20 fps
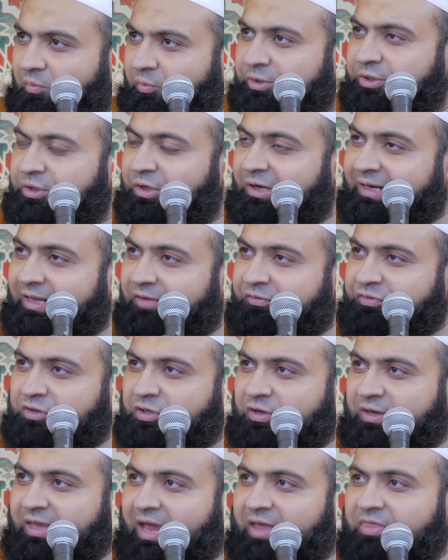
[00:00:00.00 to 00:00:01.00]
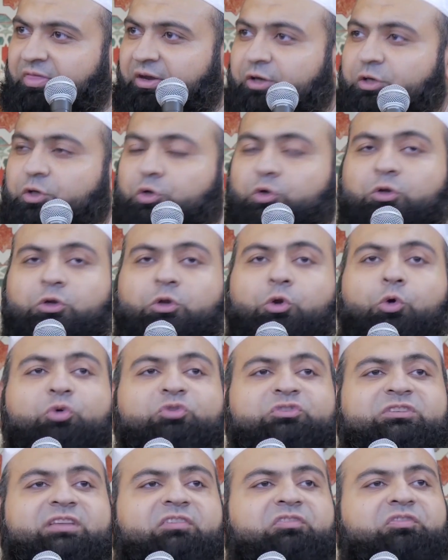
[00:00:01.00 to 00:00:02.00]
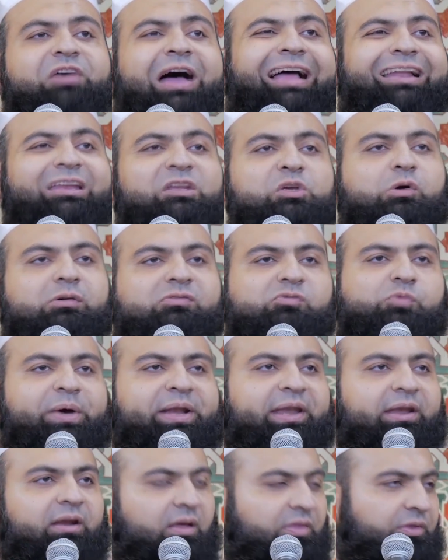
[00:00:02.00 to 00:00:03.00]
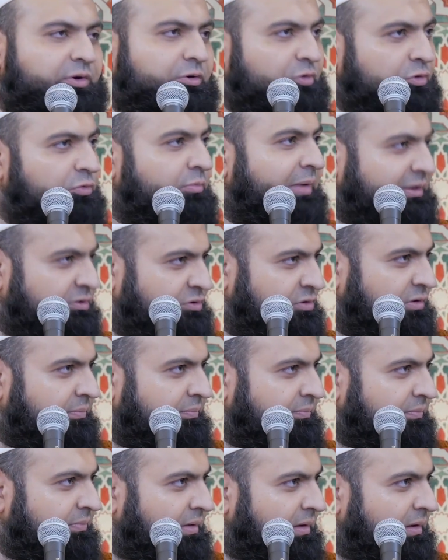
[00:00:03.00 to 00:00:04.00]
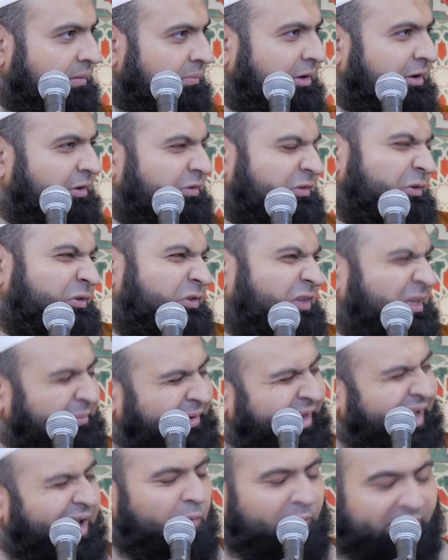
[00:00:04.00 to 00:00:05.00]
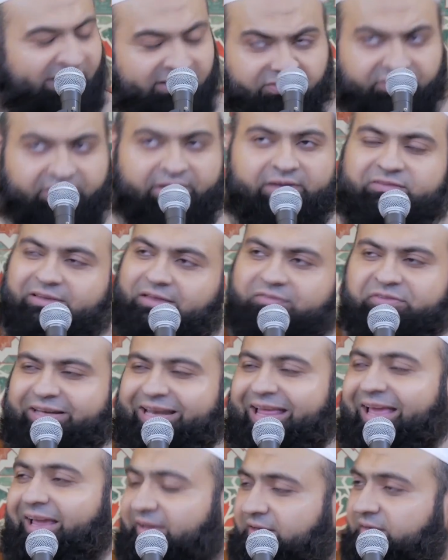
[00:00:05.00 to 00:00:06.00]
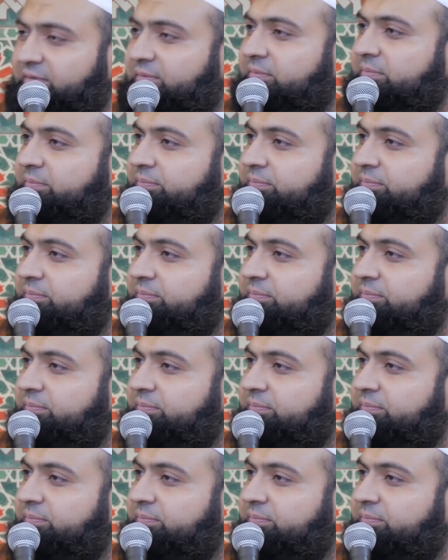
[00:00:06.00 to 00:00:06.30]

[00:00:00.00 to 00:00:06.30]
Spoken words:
When you live together, you lose the value of one another too much. Because you see, yeah, whatever, it's every day.